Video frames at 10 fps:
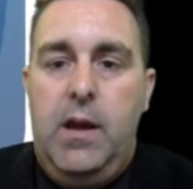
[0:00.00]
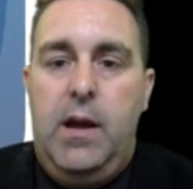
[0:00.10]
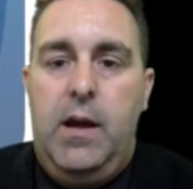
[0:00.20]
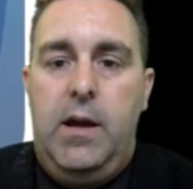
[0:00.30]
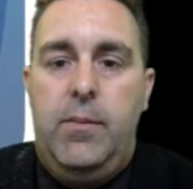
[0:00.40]

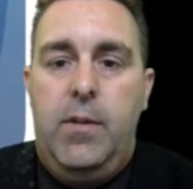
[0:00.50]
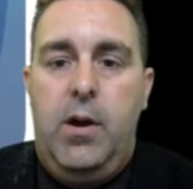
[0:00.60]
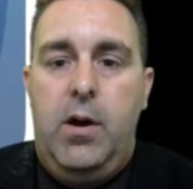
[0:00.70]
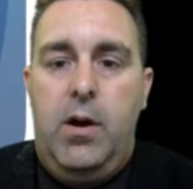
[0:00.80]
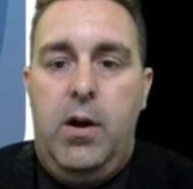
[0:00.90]
I
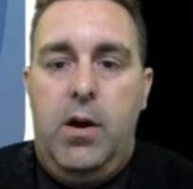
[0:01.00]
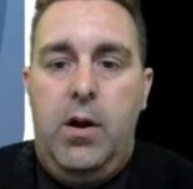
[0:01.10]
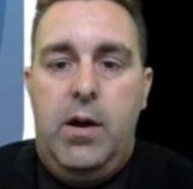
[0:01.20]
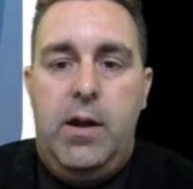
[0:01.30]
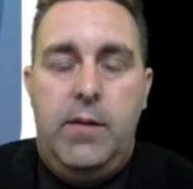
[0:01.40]

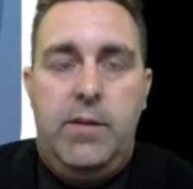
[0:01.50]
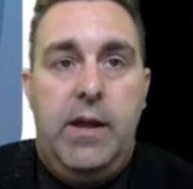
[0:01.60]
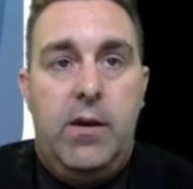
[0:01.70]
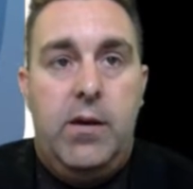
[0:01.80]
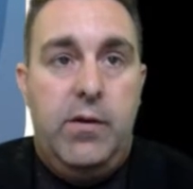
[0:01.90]

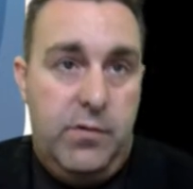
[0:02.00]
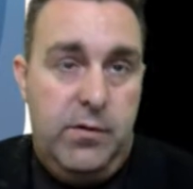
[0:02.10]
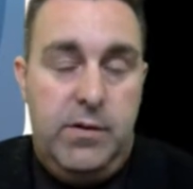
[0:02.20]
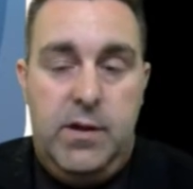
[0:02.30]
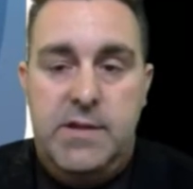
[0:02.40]
now
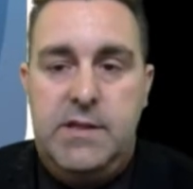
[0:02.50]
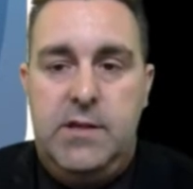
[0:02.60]
do the ICT